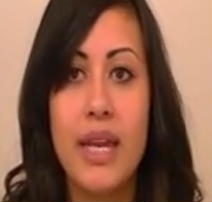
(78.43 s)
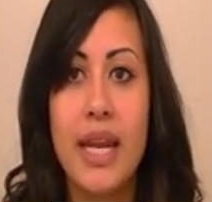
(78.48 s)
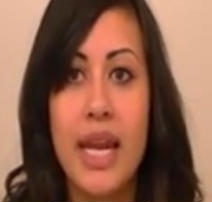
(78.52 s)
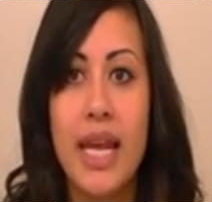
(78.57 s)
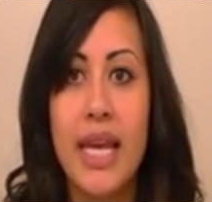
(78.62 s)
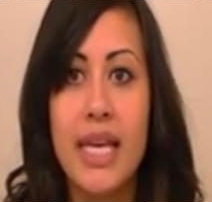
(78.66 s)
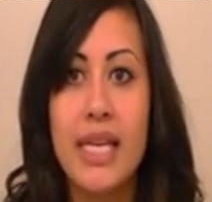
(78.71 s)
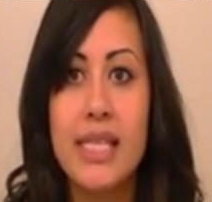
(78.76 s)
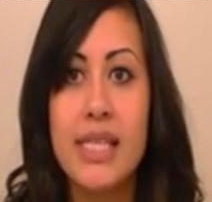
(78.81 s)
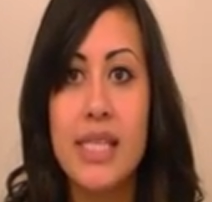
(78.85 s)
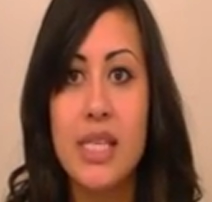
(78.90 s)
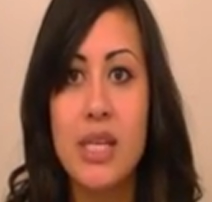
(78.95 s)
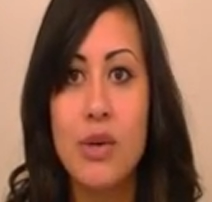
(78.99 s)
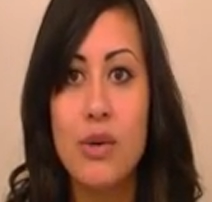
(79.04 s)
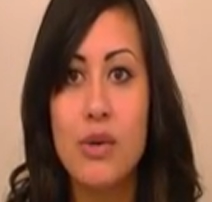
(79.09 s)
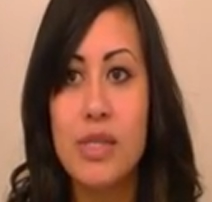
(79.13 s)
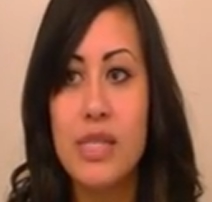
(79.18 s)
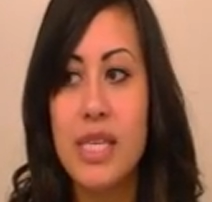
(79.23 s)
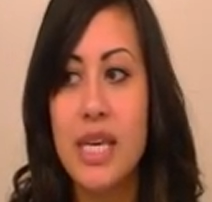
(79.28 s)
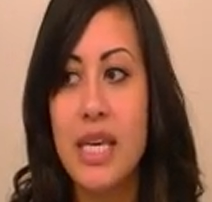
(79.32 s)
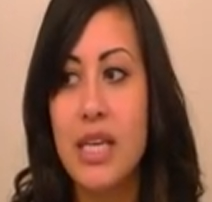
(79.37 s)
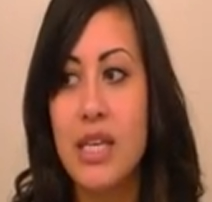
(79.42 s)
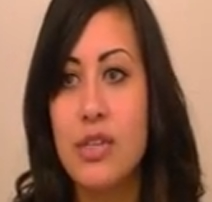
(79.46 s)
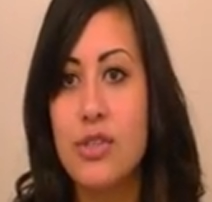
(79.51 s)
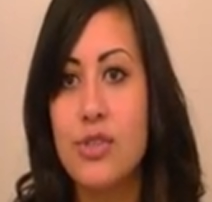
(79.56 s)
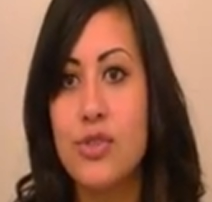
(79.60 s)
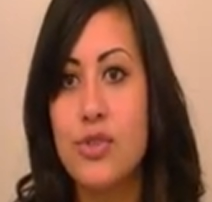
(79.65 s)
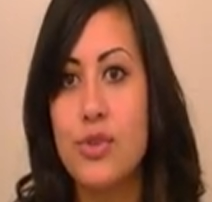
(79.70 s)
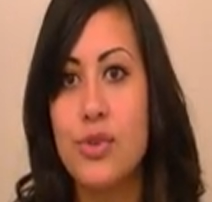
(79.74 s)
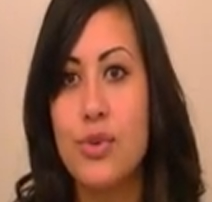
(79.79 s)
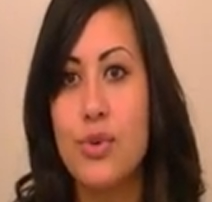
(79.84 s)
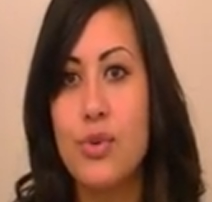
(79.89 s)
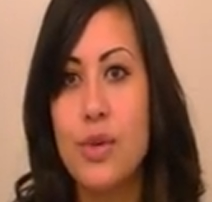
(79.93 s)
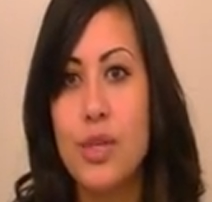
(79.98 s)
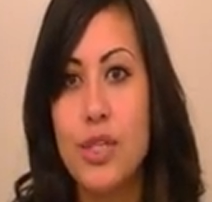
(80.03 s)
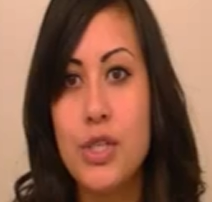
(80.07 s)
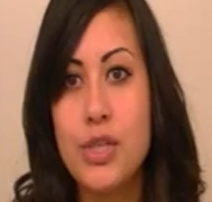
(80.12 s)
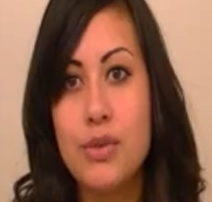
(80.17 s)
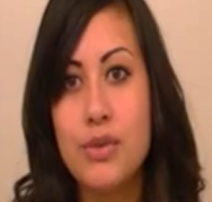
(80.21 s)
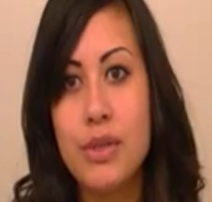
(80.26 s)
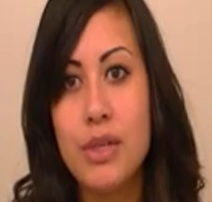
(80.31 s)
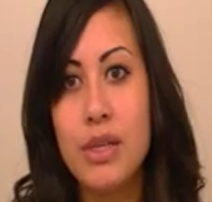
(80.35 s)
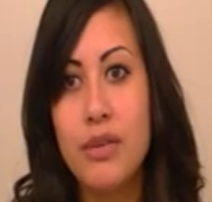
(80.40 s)
And I guess the old saying is true.
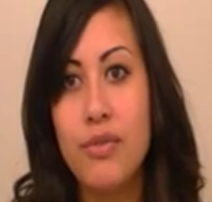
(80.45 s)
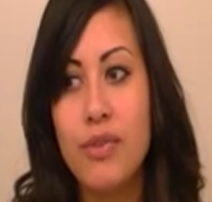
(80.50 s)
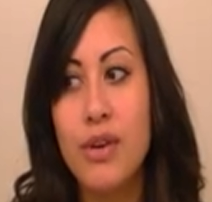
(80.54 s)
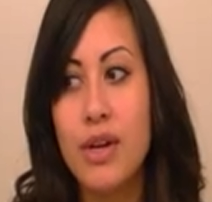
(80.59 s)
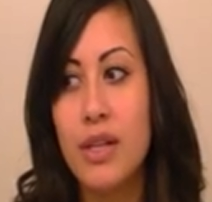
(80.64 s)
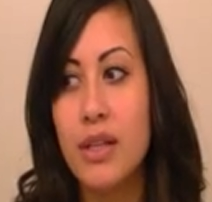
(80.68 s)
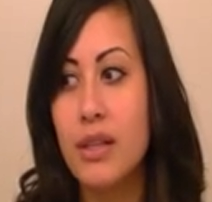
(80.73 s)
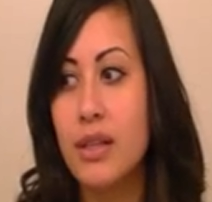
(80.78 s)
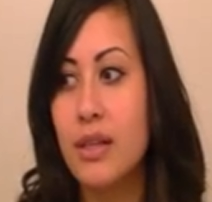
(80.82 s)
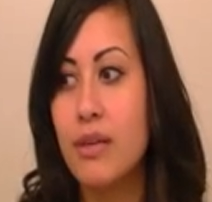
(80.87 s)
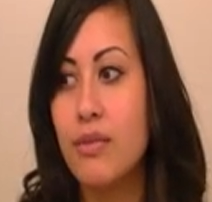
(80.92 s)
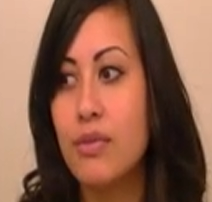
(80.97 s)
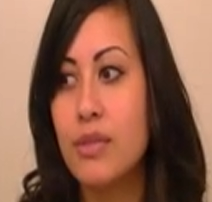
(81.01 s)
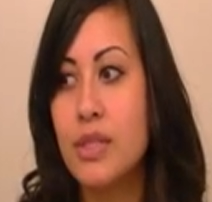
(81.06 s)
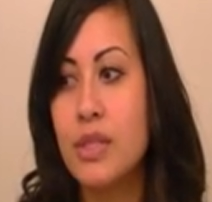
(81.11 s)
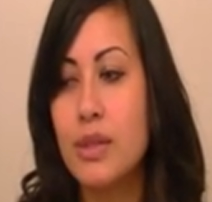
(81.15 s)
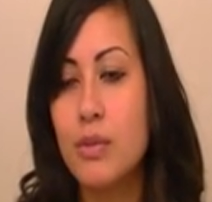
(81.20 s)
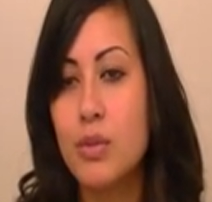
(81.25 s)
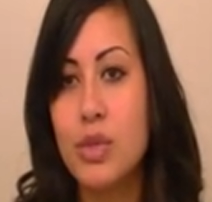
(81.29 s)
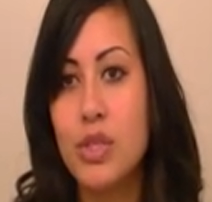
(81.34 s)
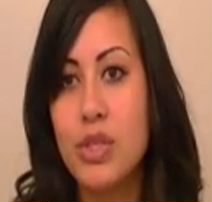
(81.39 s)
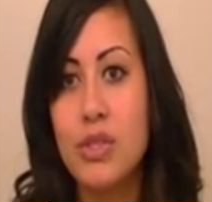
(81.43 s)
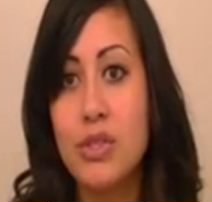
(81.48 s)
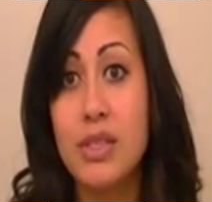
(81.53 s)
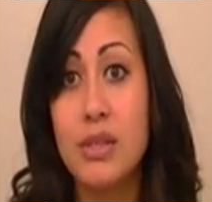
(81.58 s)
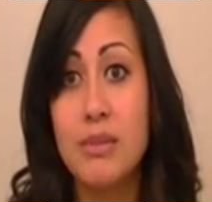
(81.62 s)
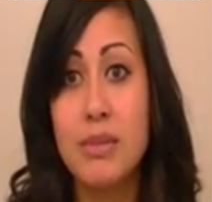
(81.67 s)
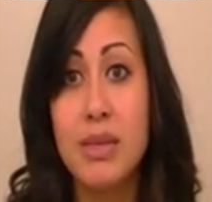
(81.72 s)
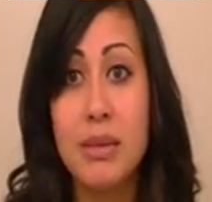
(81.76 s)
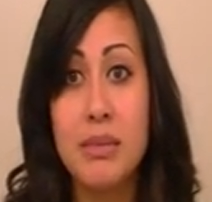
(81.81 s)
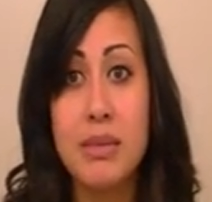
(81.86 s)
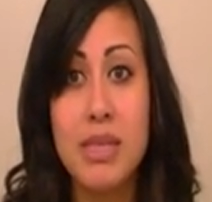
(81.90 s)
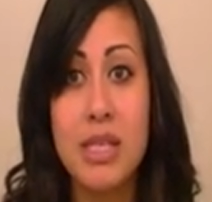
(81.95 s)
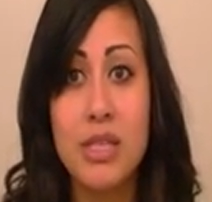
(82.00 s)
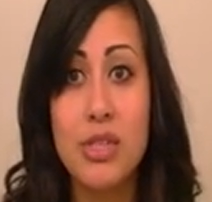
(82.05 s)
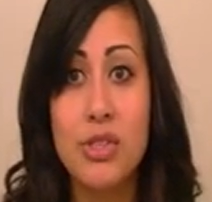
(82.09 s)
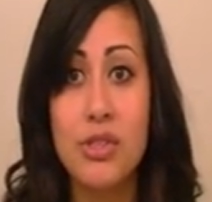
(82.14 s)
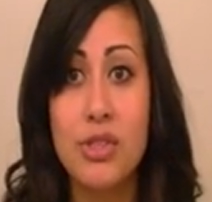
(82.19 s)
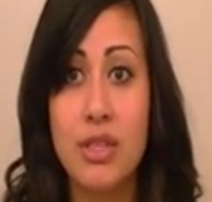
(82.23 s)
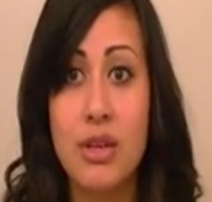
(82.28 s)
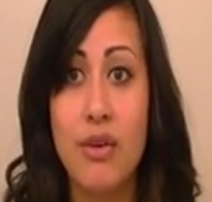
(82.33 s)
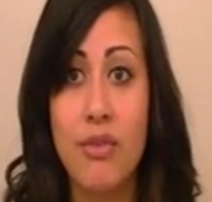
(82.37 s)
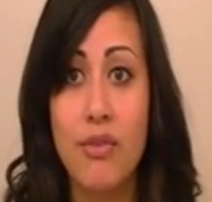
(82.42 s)
Once you really fall in love with someone, you sometimes let
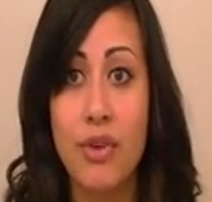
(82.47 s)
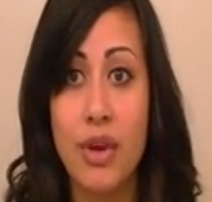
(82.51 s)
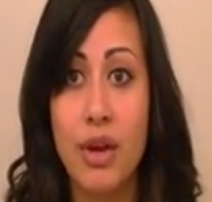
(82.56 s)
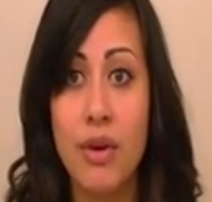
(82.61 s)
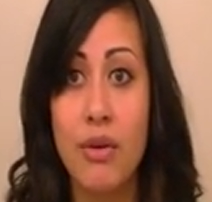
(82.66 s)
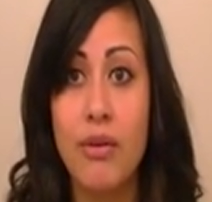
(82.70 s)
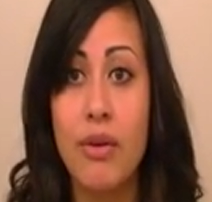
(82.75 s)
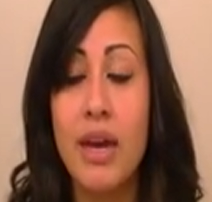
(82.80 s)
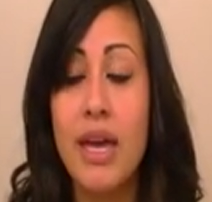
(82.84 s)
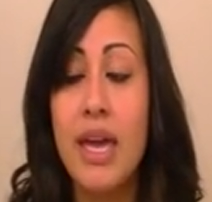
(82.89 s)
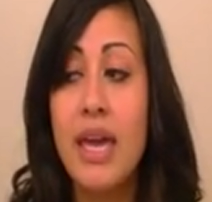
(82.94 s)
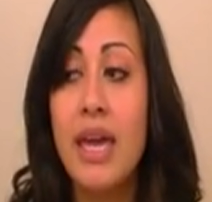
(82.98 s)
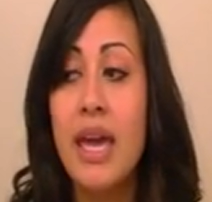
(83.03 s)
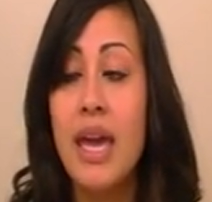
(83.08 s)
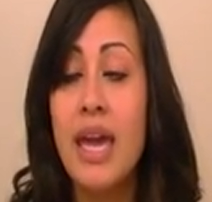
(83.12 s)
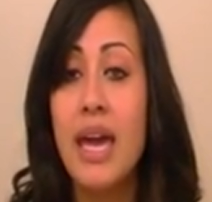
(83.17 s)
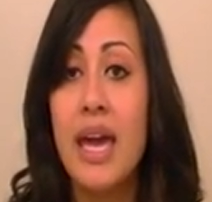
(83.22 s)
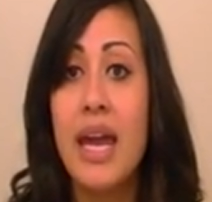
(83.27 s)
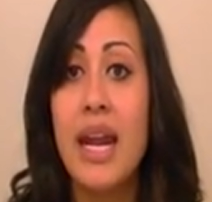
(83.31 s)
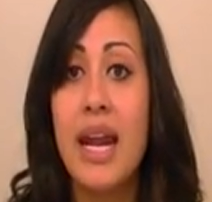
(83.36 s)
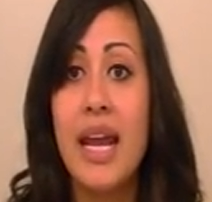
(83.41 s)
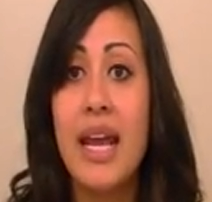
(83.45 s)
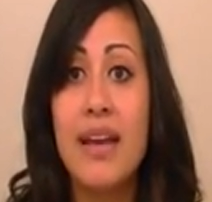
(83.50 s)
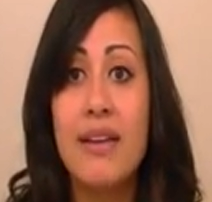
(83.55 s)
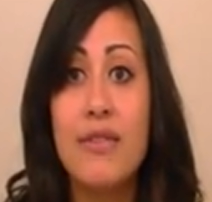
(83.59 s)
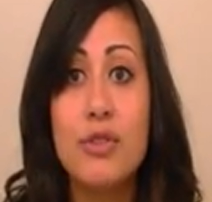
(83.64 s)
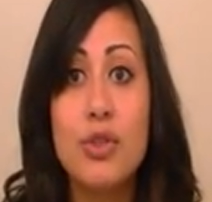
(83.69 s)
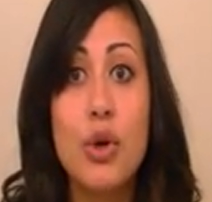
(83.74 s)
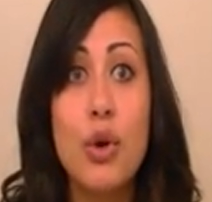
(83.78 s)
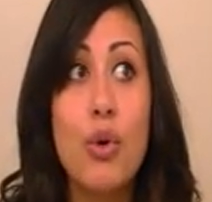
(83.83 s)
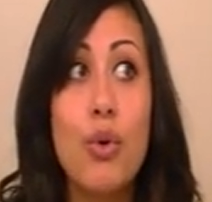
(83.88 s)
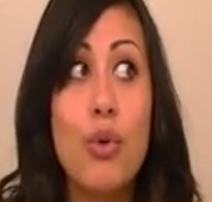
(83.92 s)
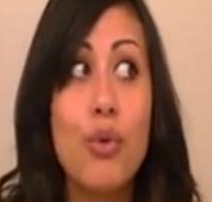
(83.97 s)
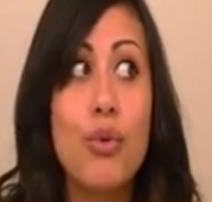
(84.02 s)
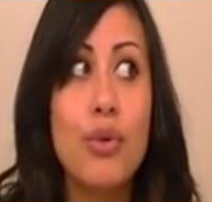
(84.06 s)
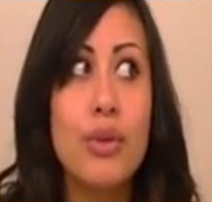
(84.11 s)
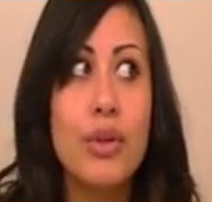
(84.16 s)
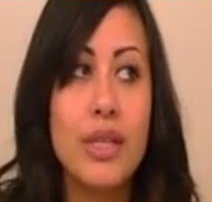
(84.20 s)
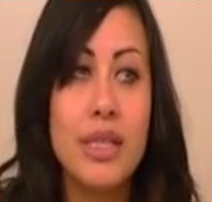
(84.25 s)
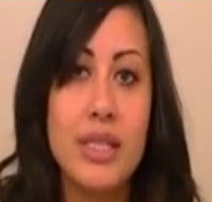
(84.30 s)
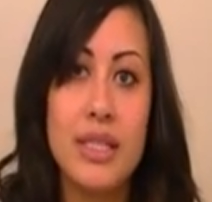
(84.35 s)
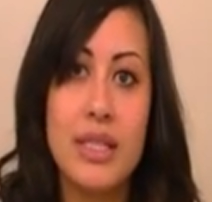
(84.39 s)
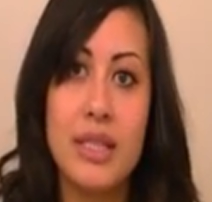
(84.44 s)
yourself go. And I have
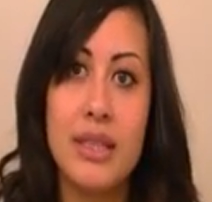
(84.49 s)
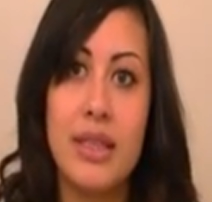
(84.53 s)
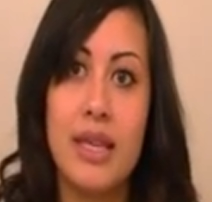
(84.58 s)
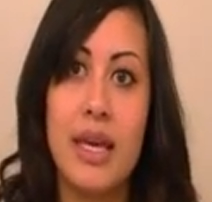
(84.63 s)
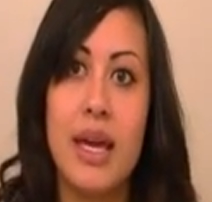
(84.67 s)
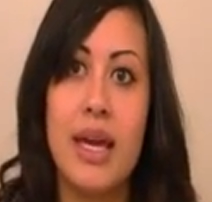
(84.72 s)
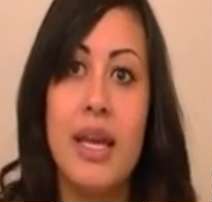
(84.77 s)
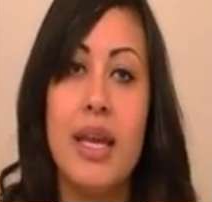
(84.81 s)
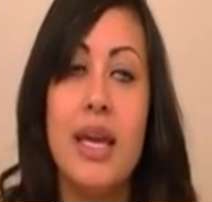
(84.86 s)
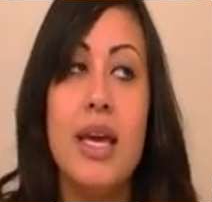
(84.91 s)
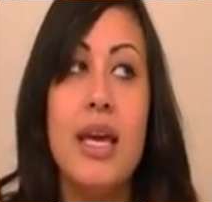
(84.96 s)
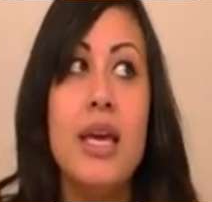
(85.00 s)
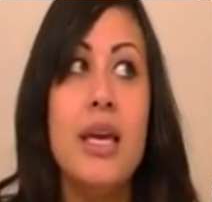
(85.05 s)
totally done that.